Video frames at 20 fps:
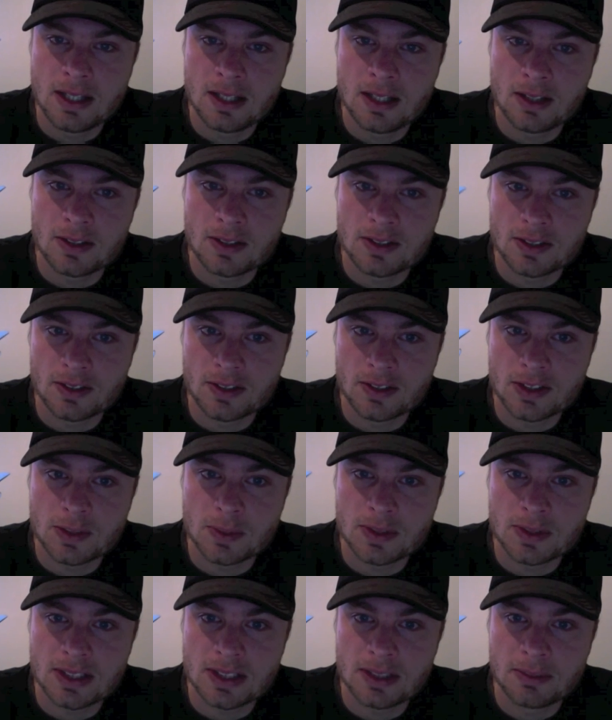because on the
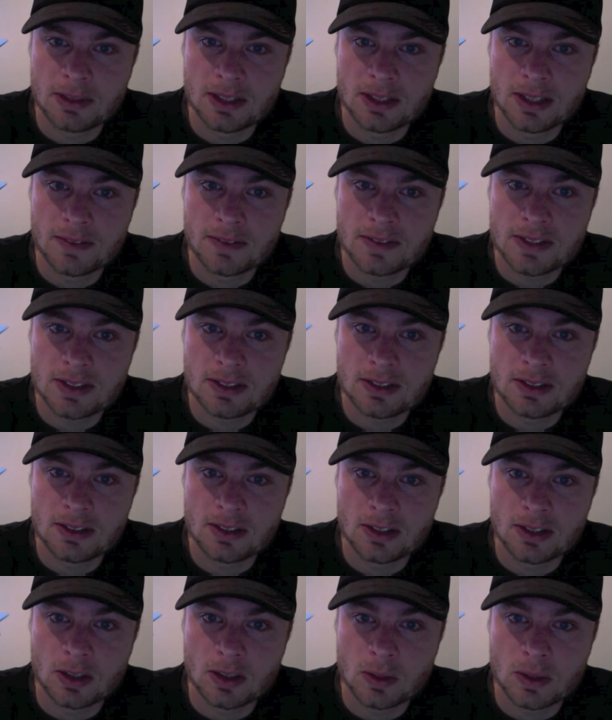Swiss Army knives you've
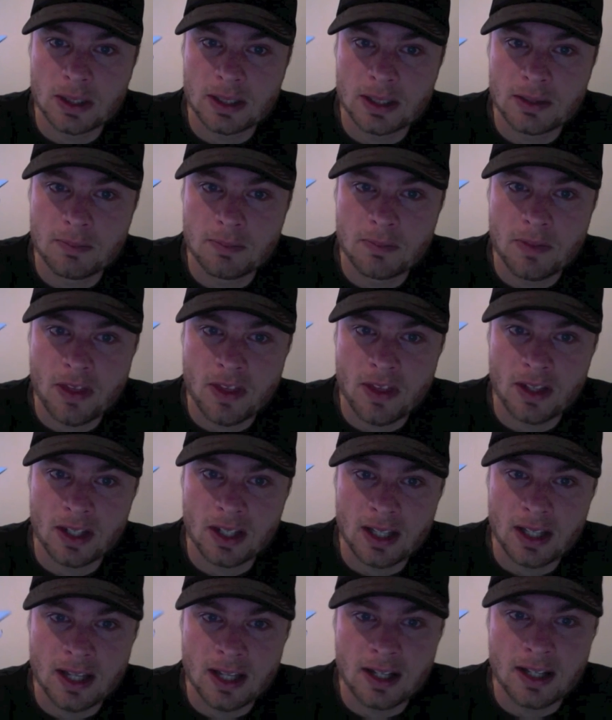got quite a thick
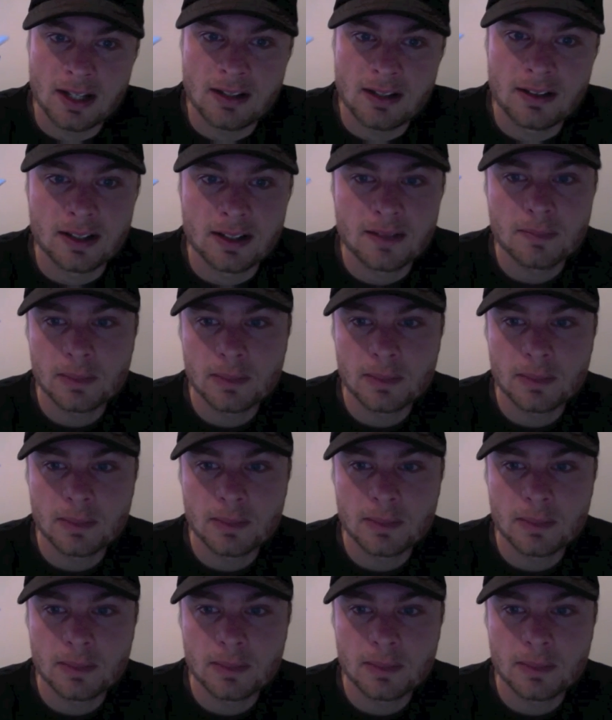head area,